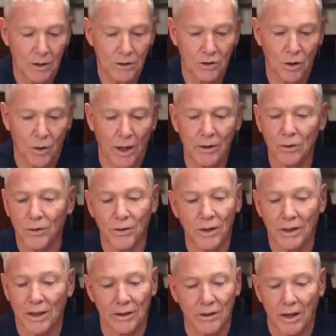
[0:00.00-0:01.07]
So I don't
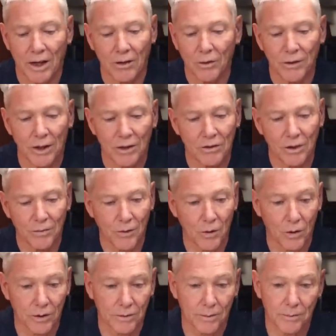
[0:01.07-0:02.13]
think, I don't think it's
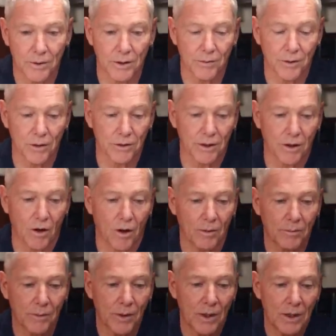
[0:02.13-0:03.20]
difficult at all.
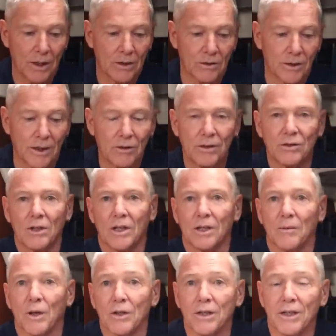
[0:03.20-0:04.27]
So now let's talk
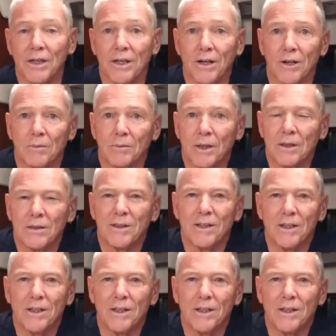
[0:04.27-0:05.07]
about gear, because